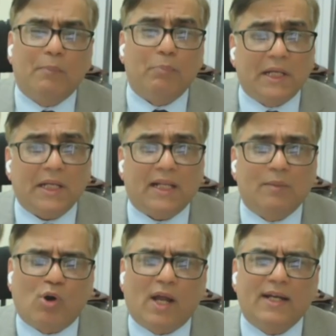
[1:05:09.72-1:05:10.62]
made a
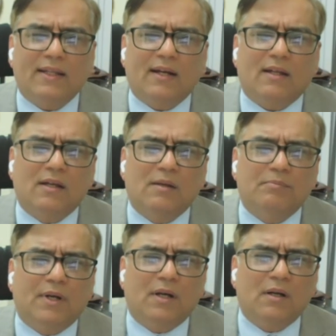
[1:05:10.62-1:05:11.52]
political point that
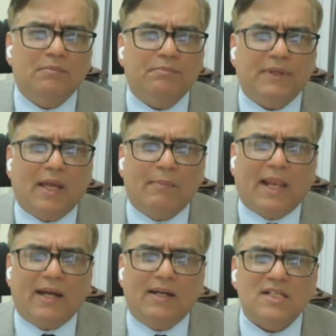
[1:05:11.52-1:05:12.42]
uh,
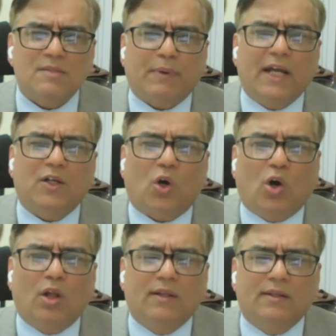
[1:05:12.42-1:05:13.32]
PMLN, despite
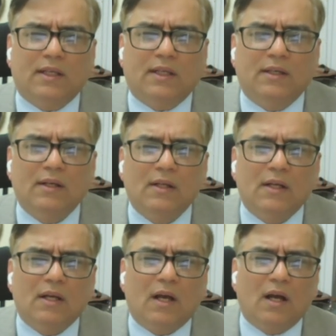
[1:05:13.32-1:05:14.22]
all the
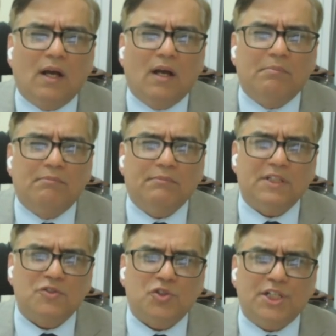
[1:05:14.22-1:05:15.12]
uh,
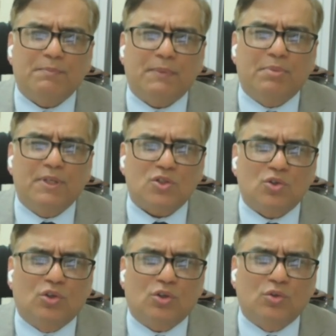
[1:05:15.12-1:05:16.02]
the treatment
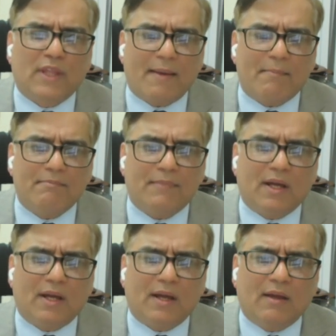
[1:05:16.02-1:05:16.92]
bestowed to them
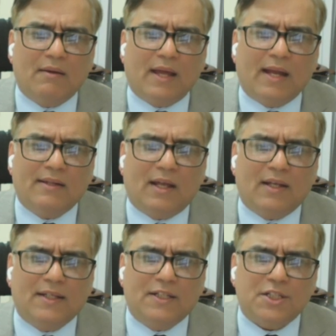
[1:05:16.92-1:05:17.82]
uh, and
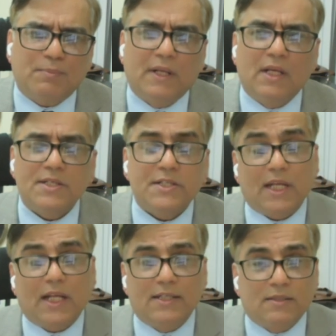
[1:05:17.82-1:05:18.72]
their leadership,
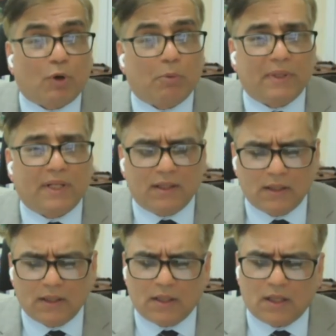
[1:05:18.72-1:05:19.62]
still is
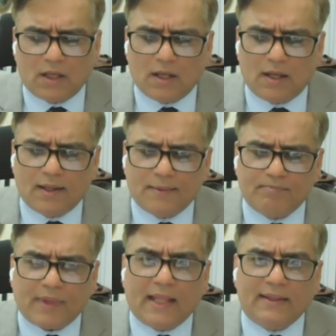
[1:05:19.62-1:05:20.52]
popular.
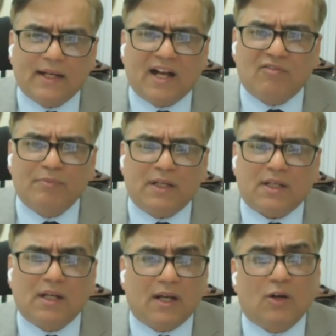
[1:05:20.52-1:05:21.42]
Um, and the
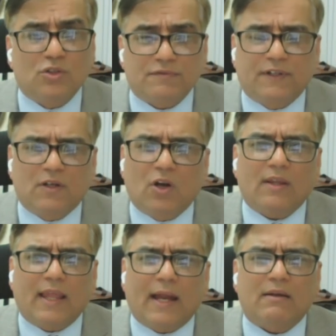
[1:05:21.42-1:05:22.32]
government turnouts were
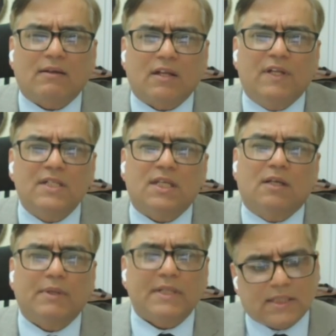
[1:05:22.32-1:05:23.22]
not that
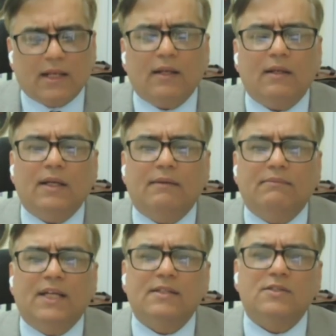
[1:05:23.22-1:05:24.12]
convincing. But still,
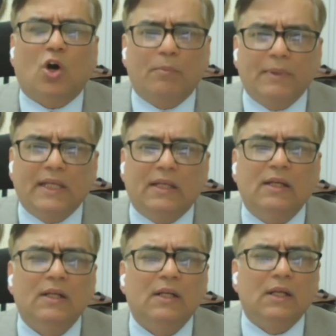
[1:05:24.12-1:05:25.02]
there is
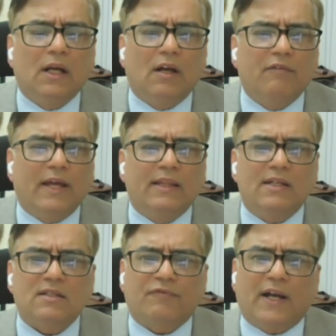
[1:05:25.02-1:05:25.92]
normally, uh,
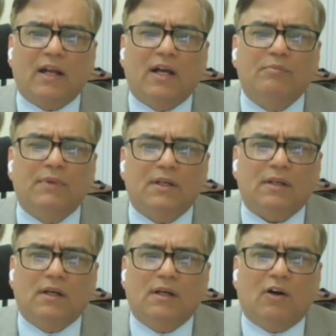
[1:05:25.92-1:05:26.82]
when there is a federal
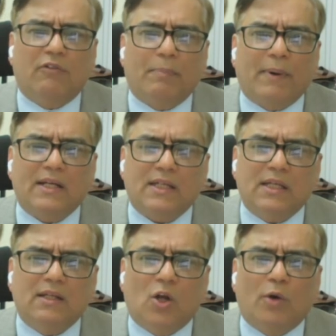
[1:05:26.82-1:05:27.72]
government uh, of a
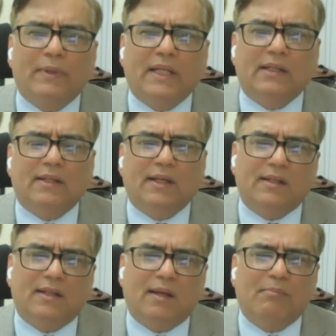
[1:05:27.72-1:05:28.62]
party, normally
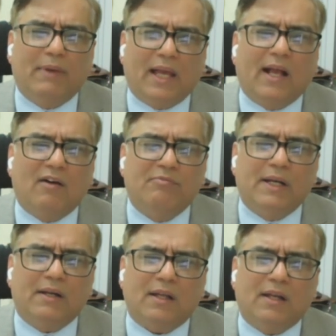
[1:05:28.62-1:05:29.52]
they, they make
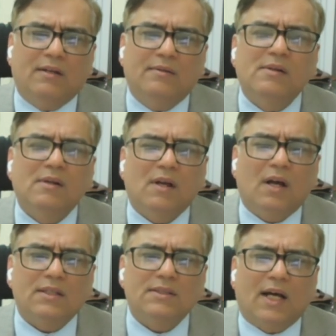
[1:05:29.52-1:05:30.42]
government in
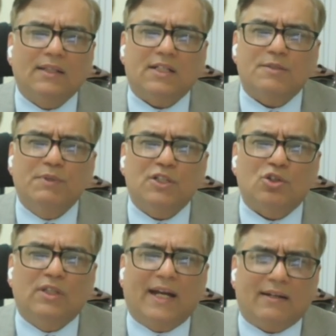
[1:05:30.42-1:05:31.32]
Azad Kashmir.
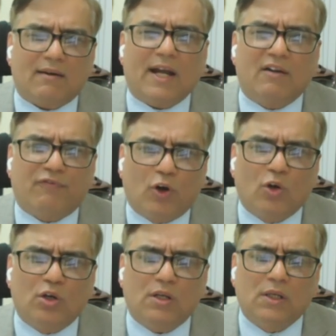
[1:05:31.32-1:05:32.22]
So that trend
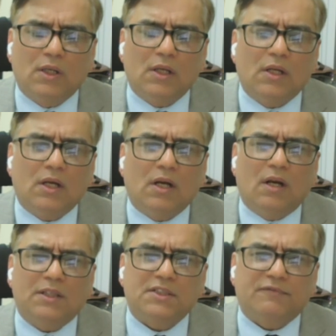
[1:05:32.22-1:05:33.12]
followed
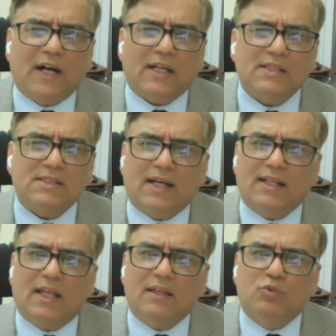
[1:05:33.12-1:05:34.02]
uh, Shafaqat
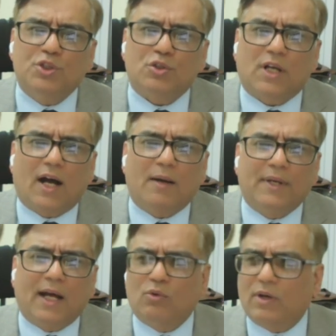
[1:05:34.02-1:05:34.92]
said that we should
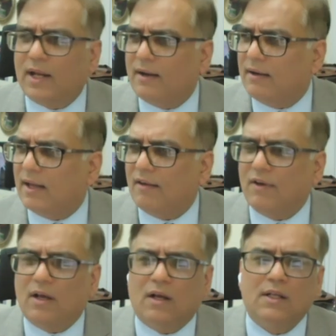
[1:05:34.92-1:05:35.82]
calm down and
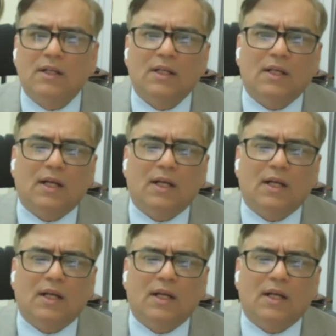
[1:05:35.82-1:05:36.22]
have a